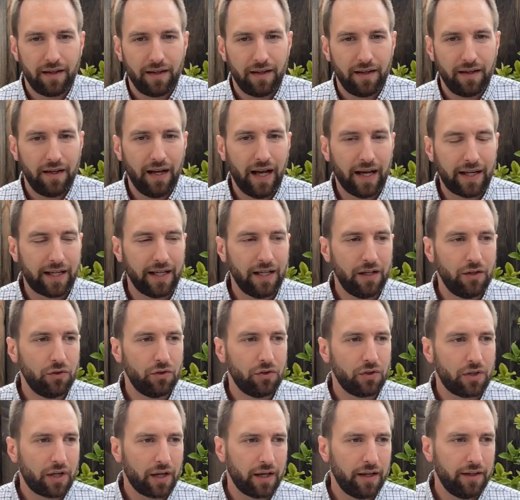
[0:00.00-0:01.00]
Lucky
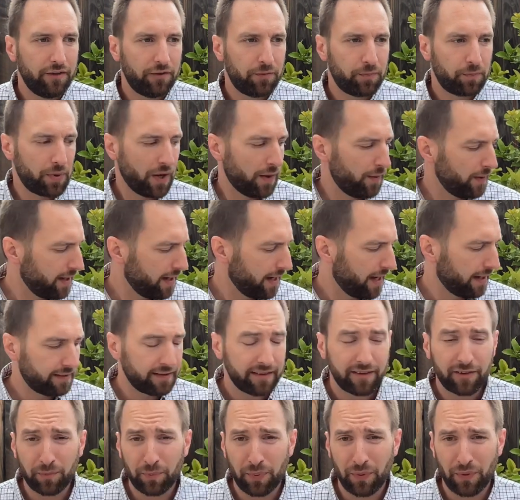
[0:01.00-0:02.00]
Luke is probably at
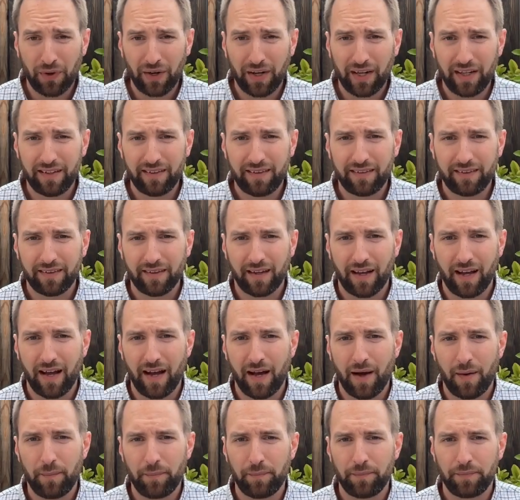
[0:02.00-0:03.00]
this point
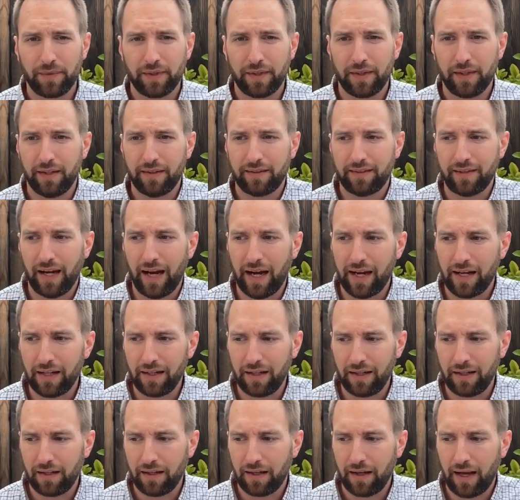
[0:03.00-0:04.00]
the
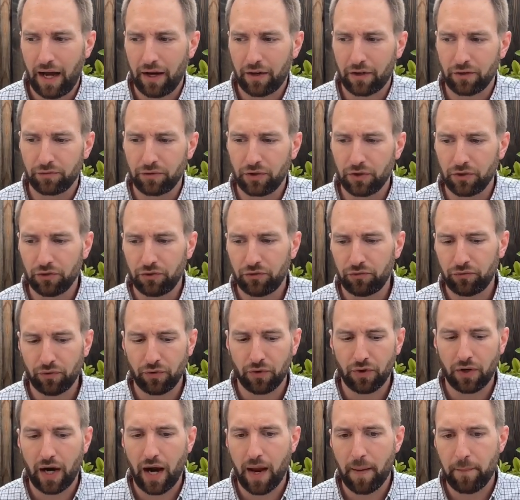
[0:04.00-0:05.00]
title out of those
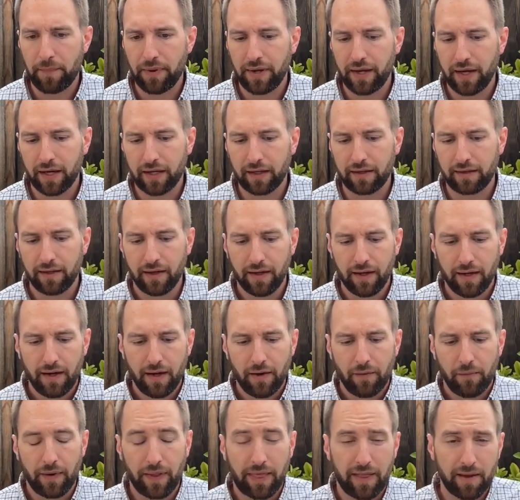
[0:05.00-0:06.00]
4 I picked
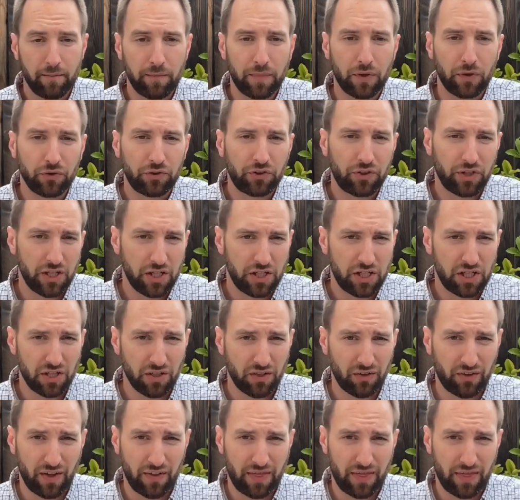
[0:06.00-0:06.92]
with the most issues.